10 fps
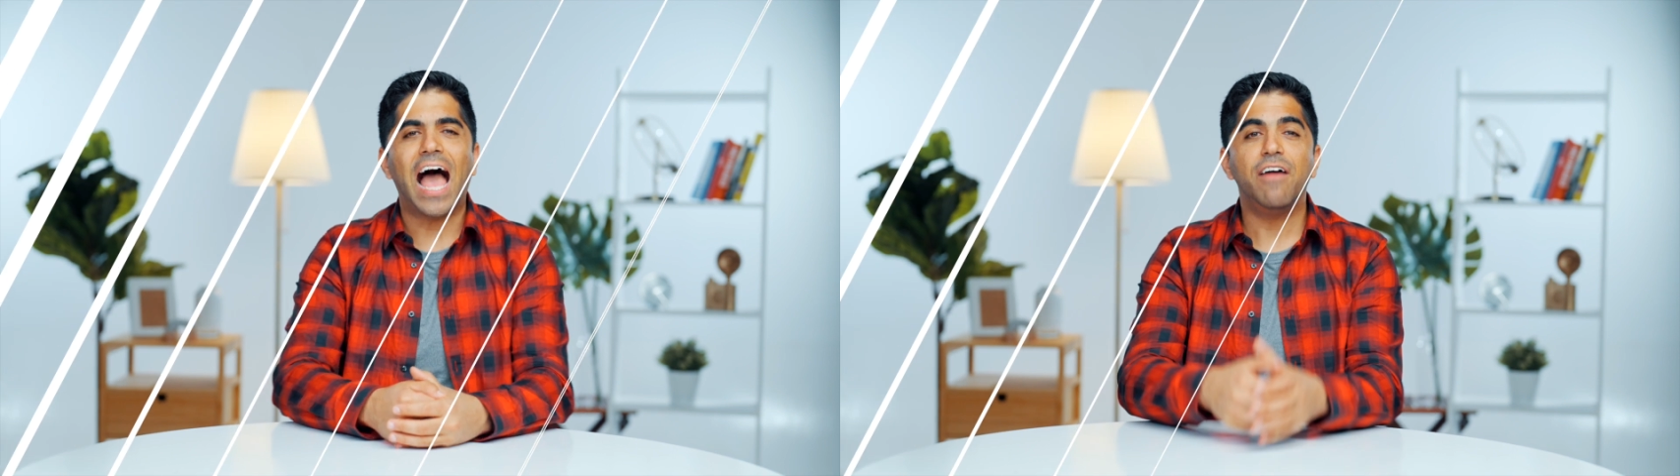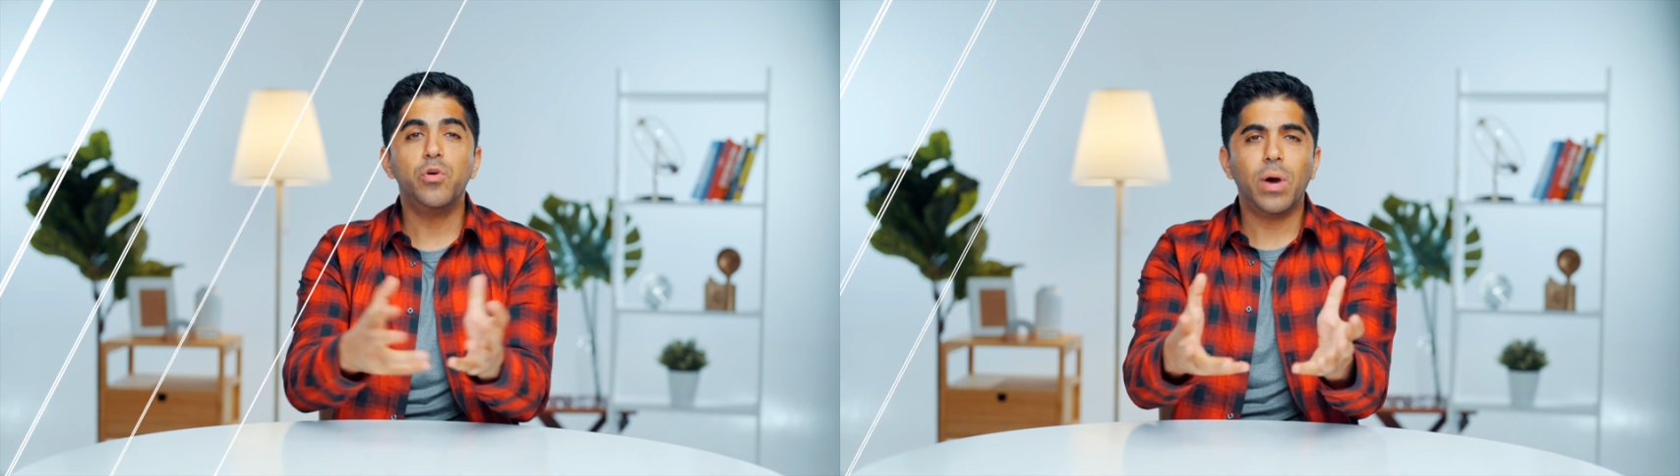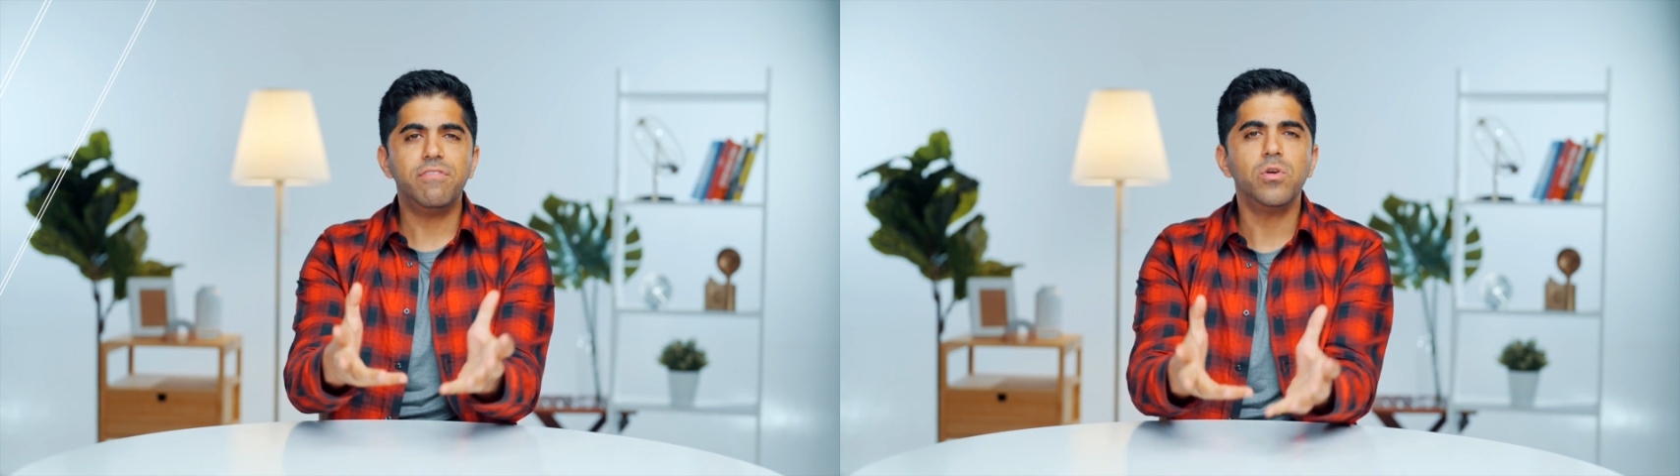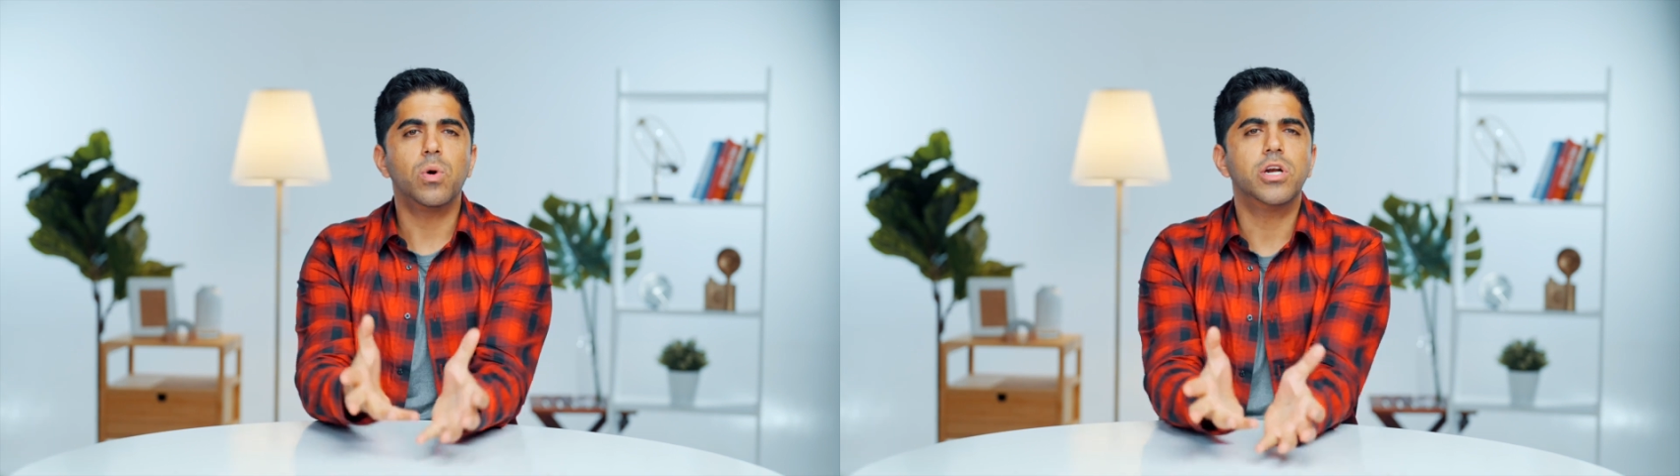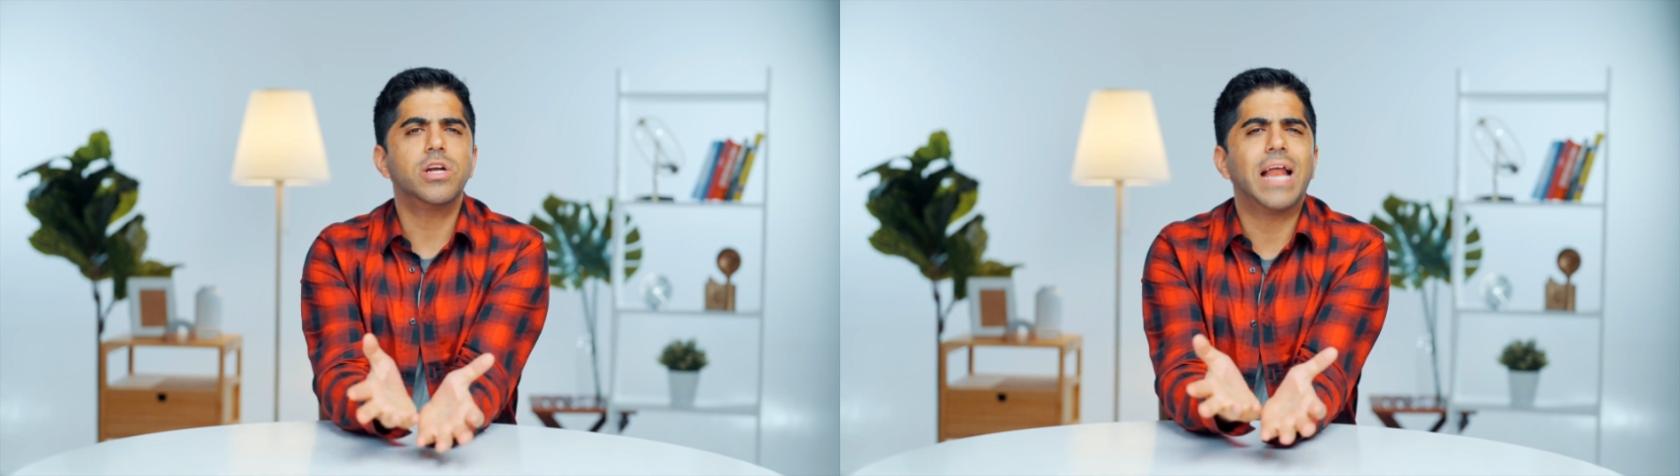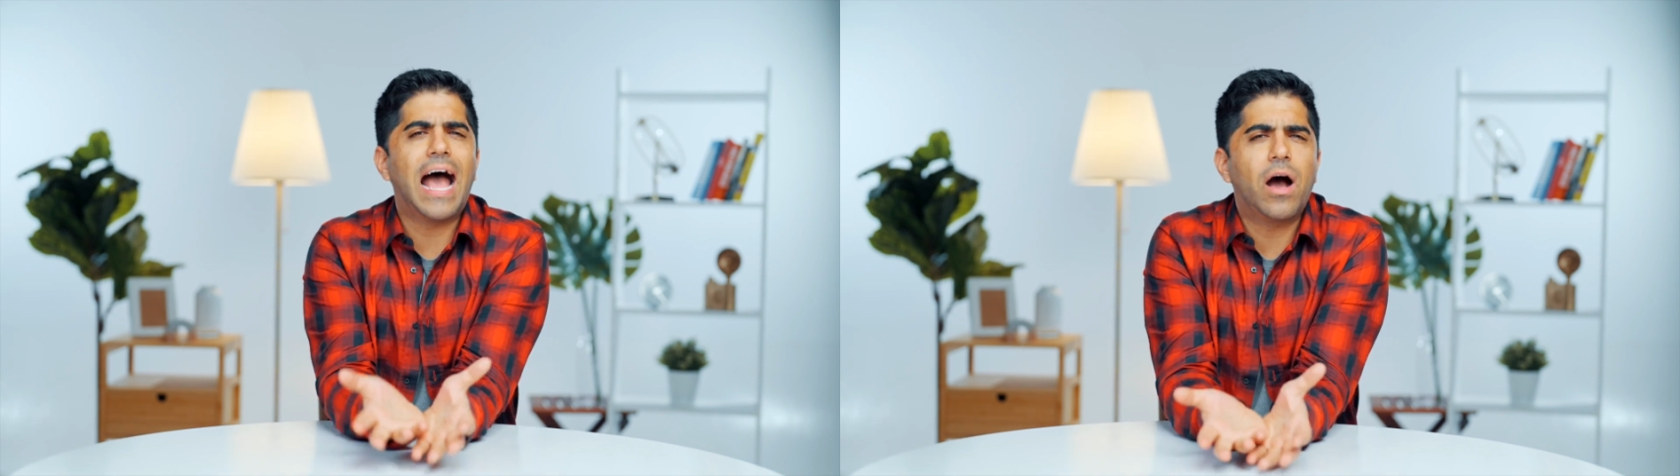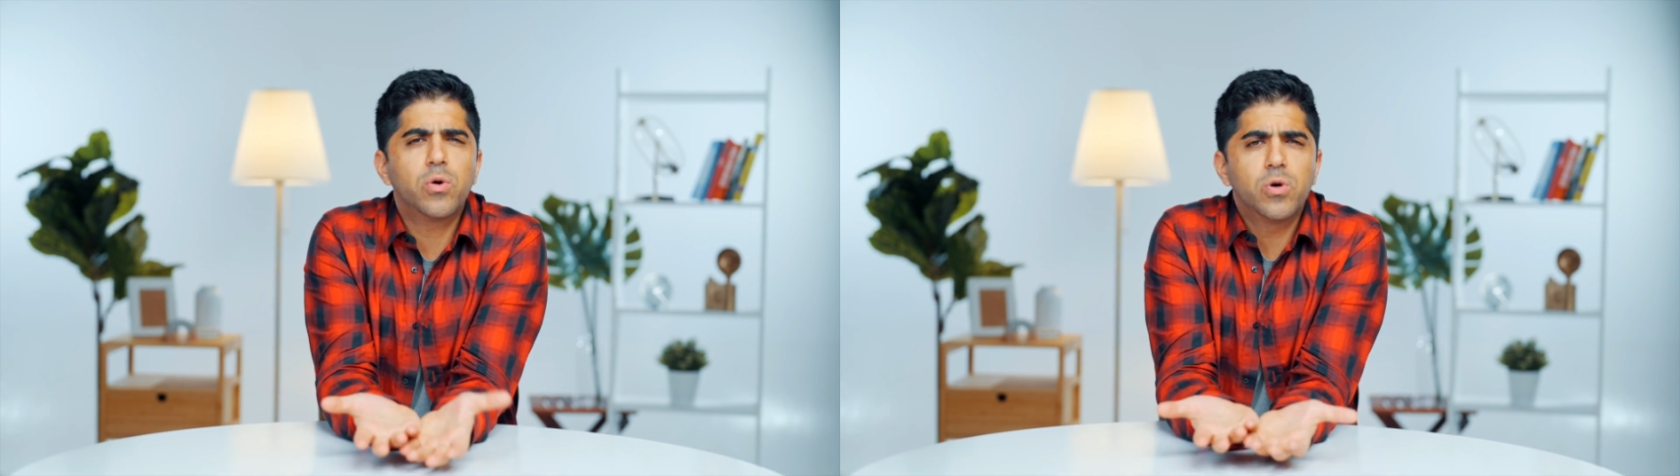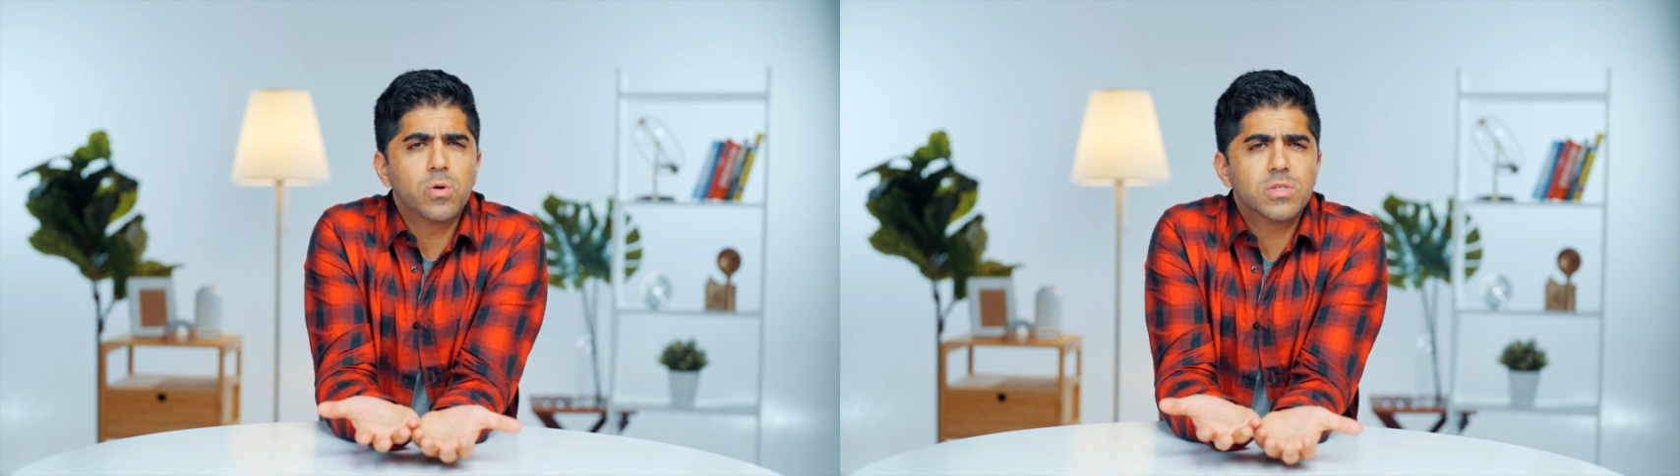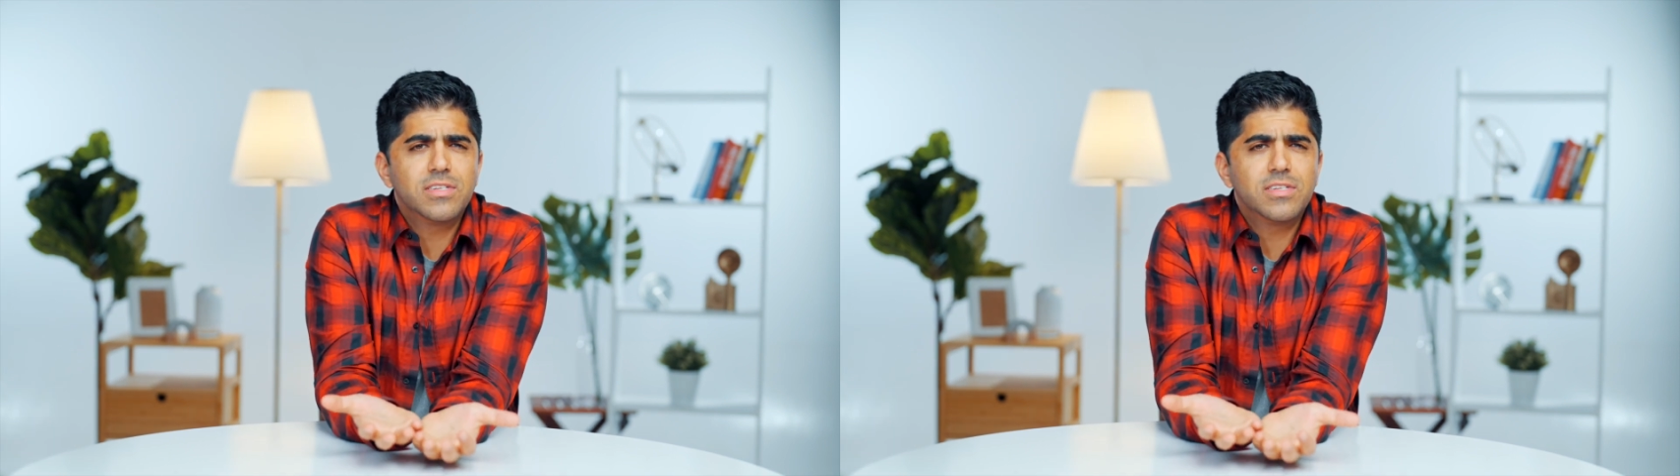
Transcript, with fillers: Have you ever wondered how Google